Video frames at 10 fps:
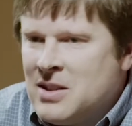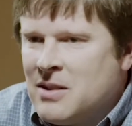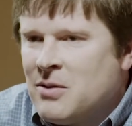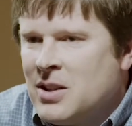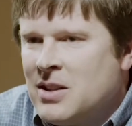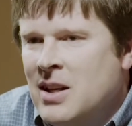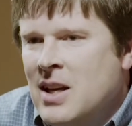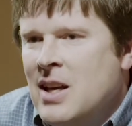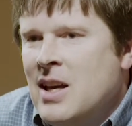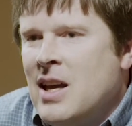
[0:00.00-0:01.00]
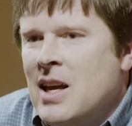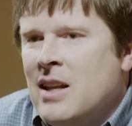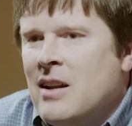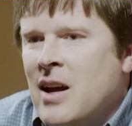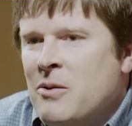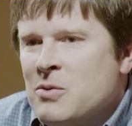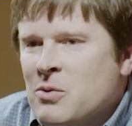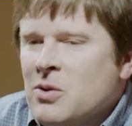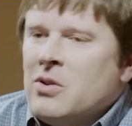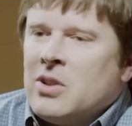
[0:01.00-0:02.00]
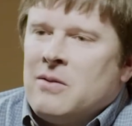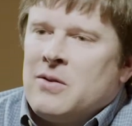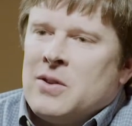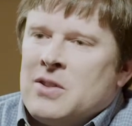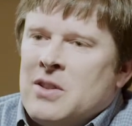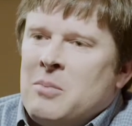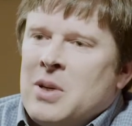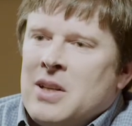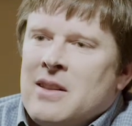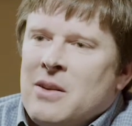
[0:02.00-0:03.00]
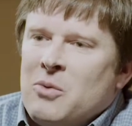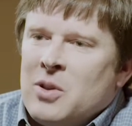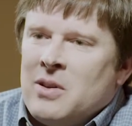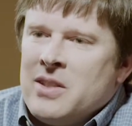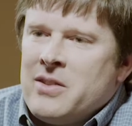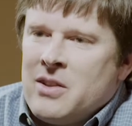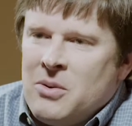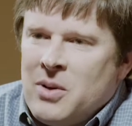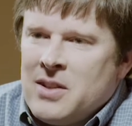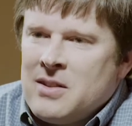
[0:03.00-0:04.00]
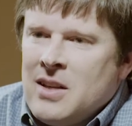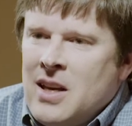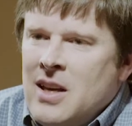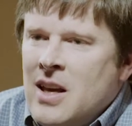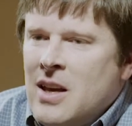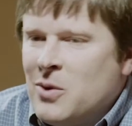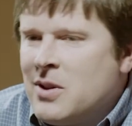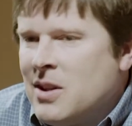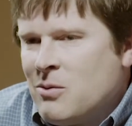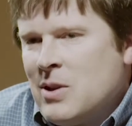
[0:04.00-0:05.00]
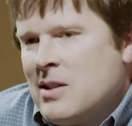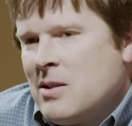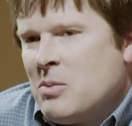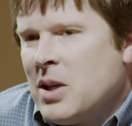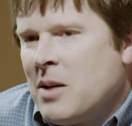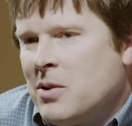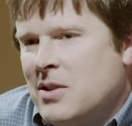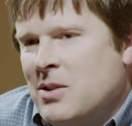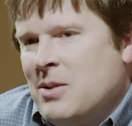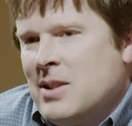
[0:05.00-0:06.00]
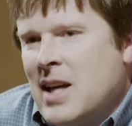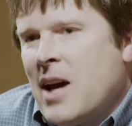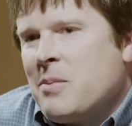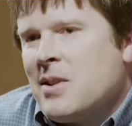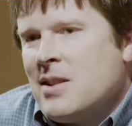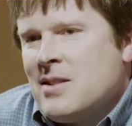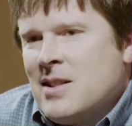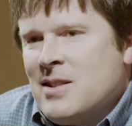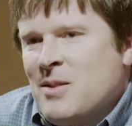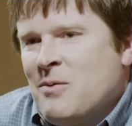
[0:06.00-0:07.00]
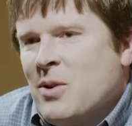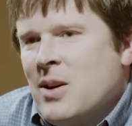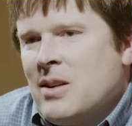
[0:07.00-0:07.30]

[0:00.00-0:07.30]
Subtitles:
different. And I was really looking for somebody that would listen to us and within reason be able to adapt the system for our